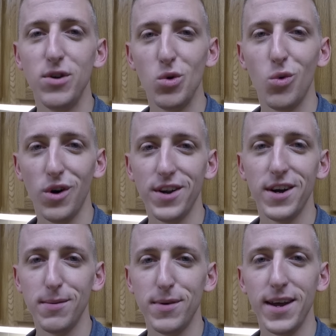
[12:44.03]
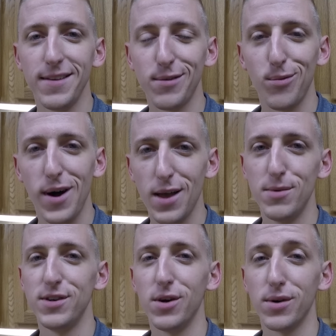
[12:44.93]
if you want updates
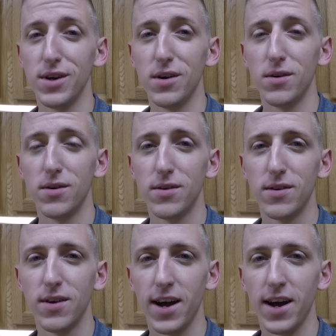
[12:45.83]
while I'm in Tokyo.